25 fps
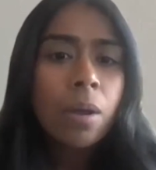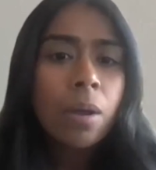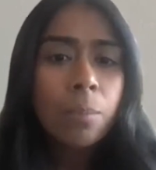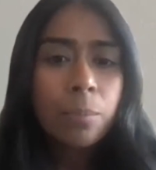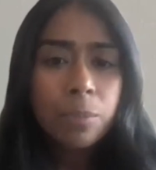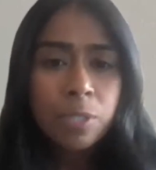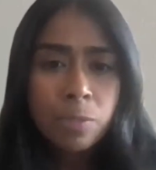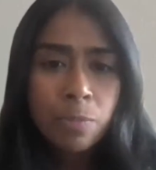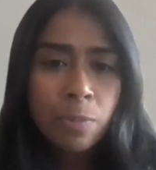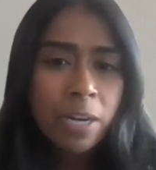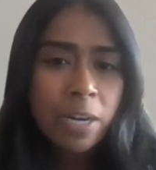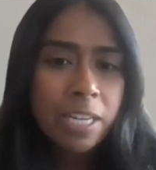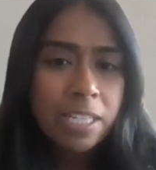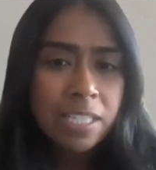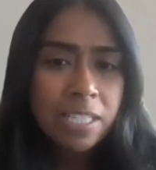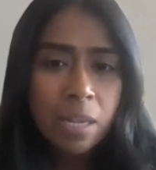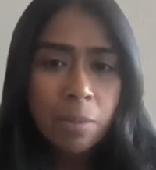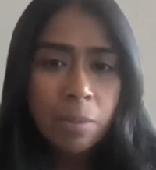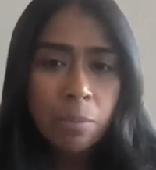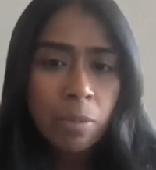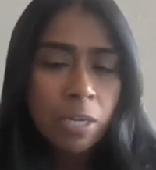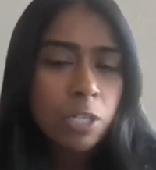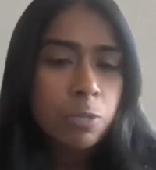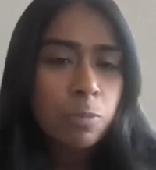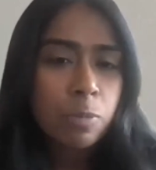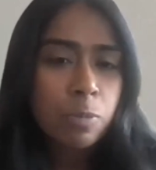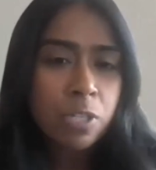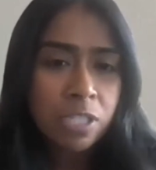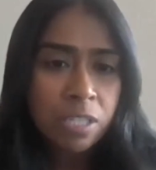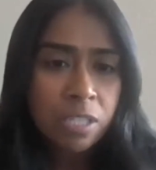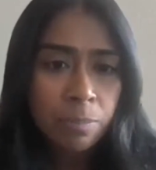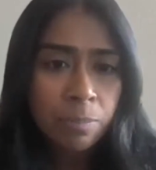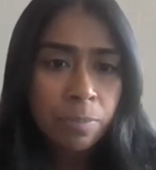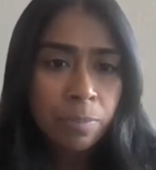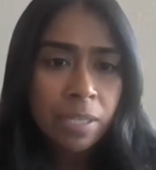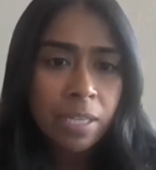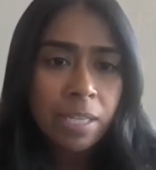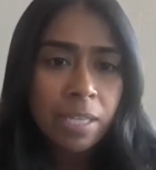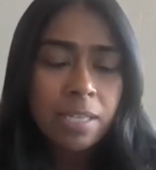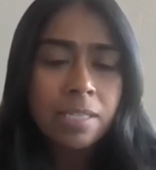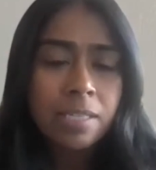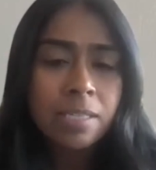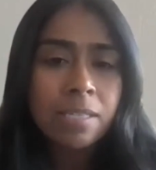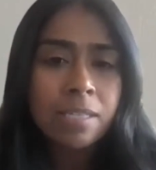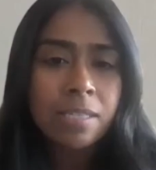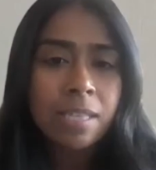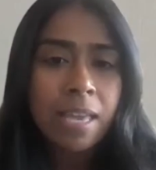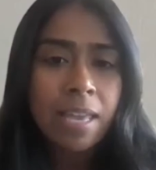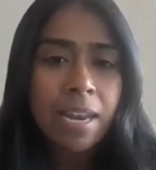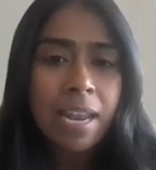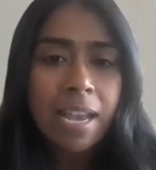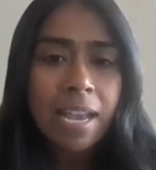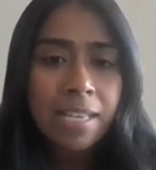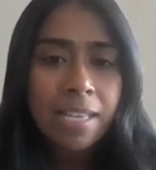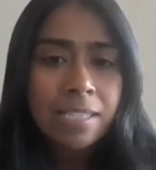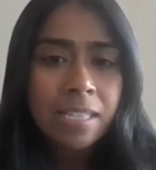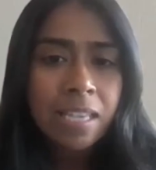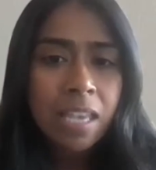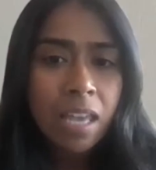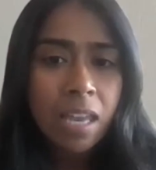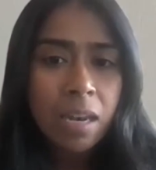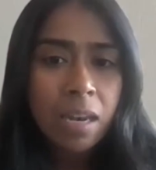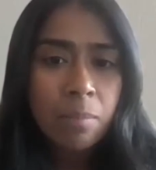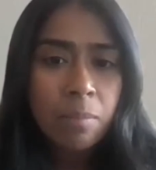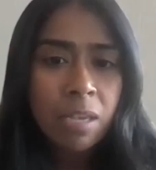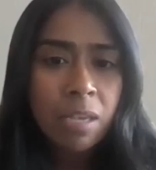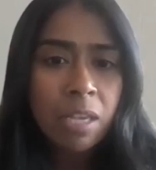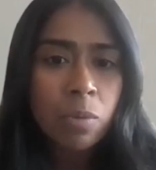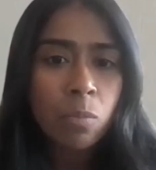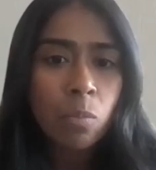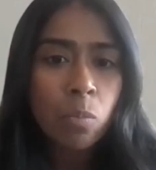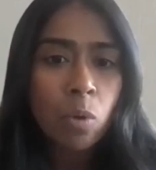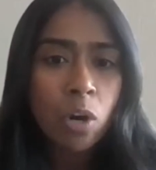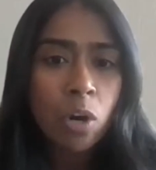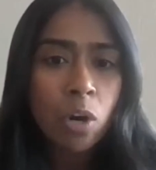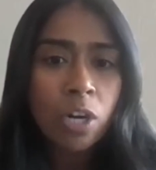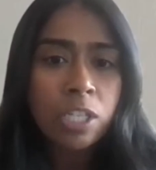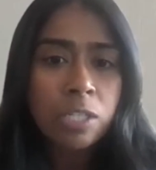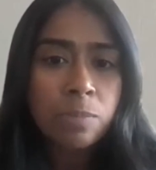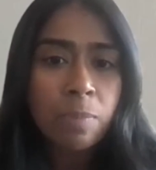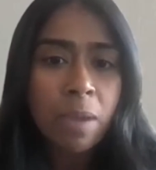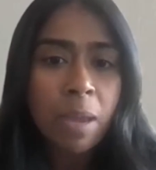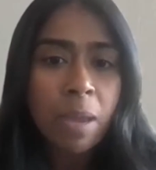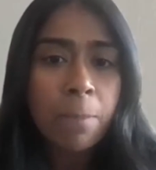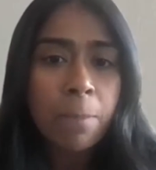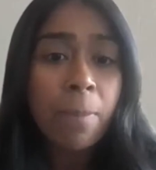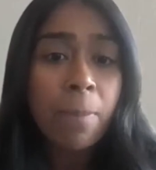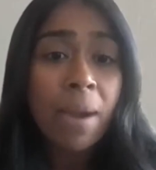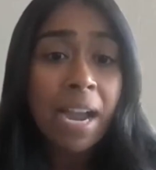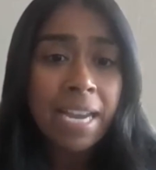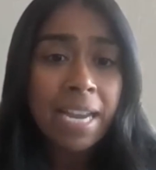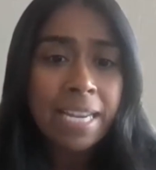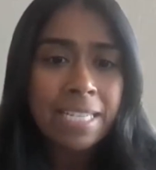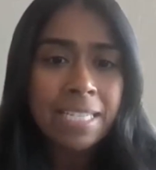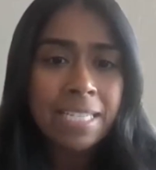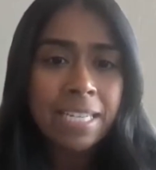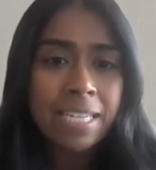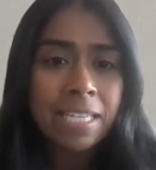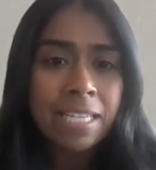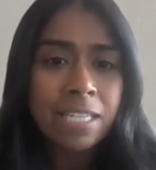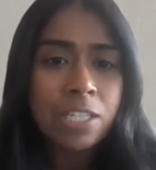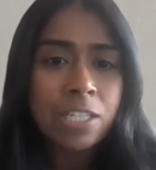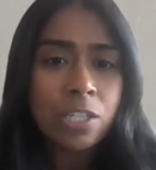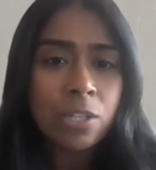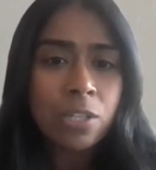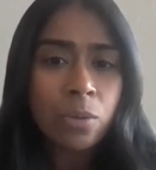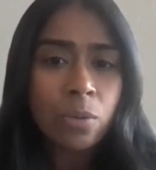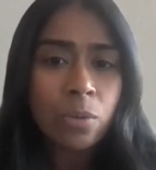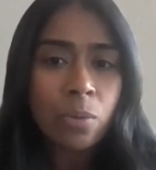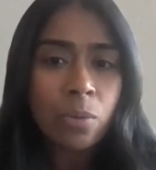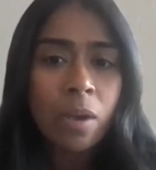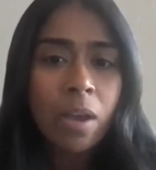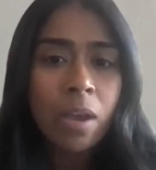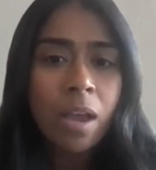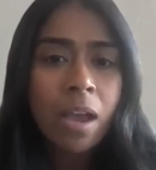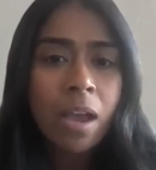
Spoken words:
To break it down much more simply, is that S-ketamine works by binding to